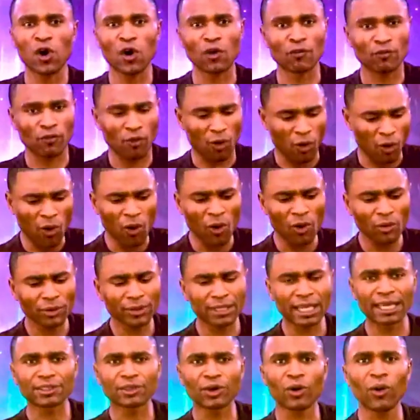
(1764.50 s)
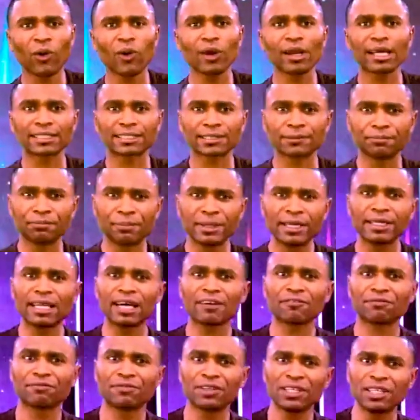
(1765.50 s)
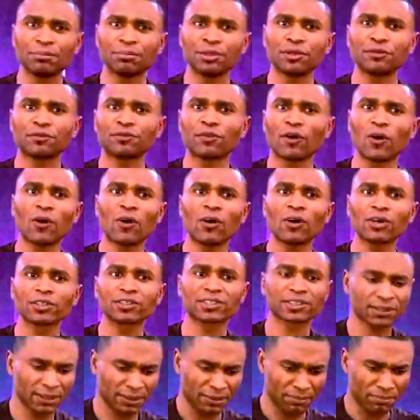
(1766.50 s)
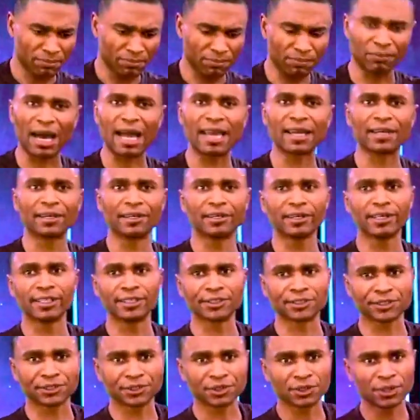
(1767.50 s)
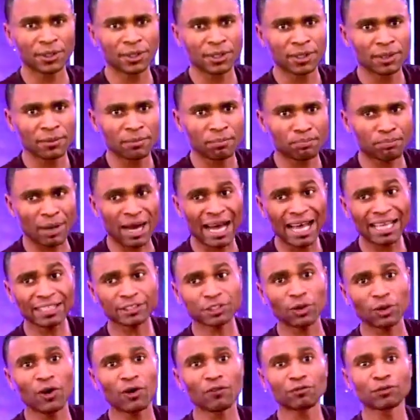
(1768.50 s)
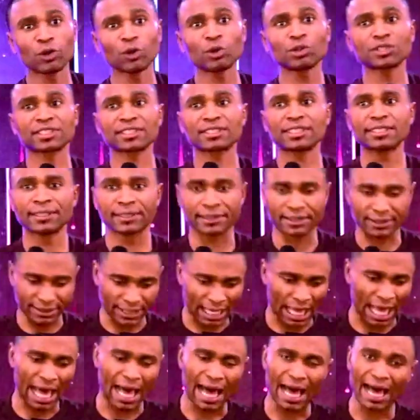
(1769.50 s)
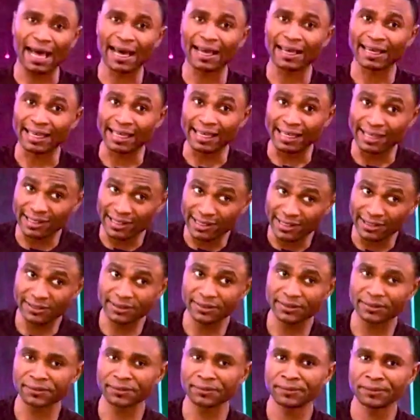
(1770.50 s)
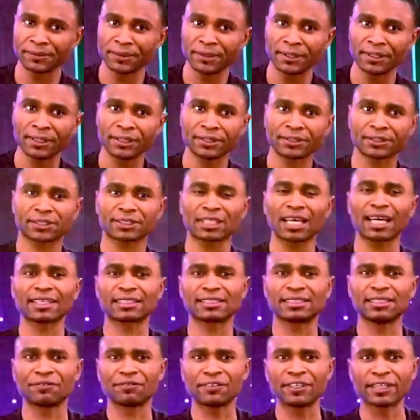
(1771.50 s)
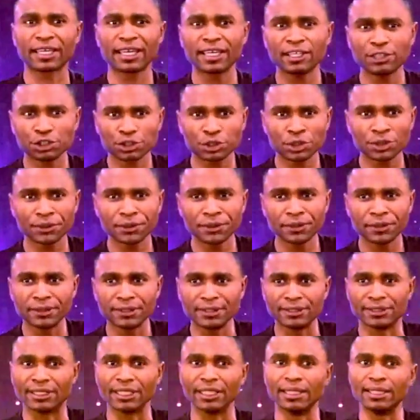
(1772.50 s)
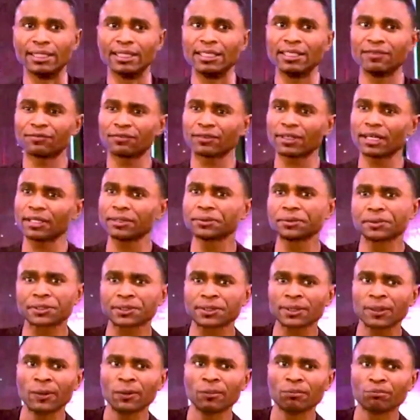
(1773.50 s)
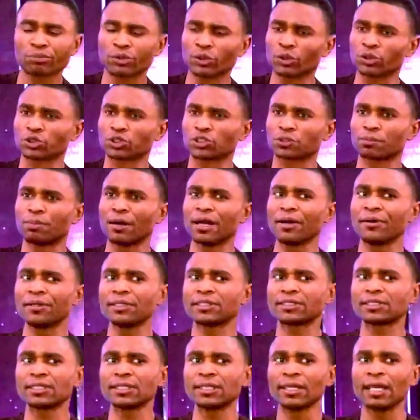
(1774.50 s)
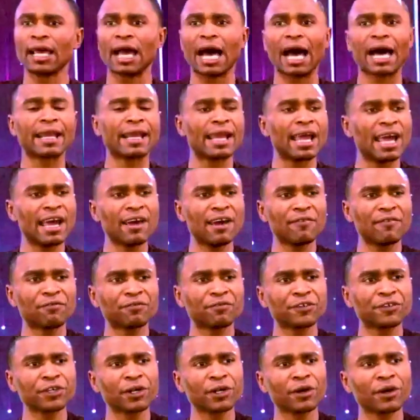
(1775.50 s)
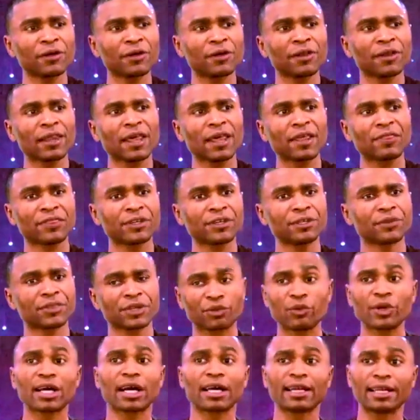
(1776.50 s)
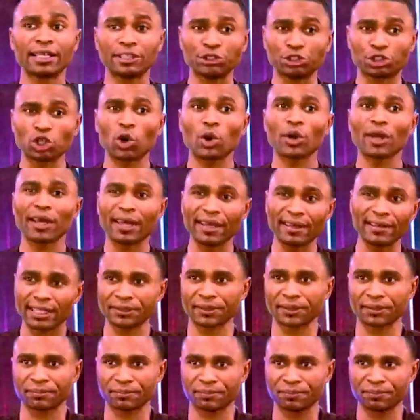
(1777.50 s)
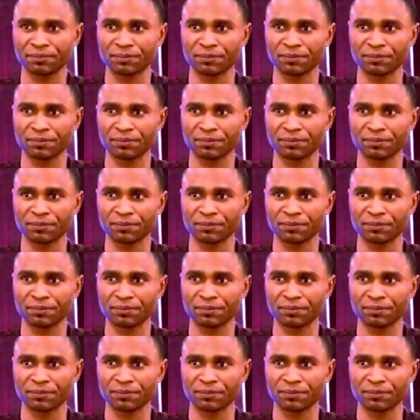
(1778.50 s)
of all that God has made available for us by grace. Part of those things are healing, sanctification, deliverance, prosperity, and every other thing you think we can enjoy in the kingdom.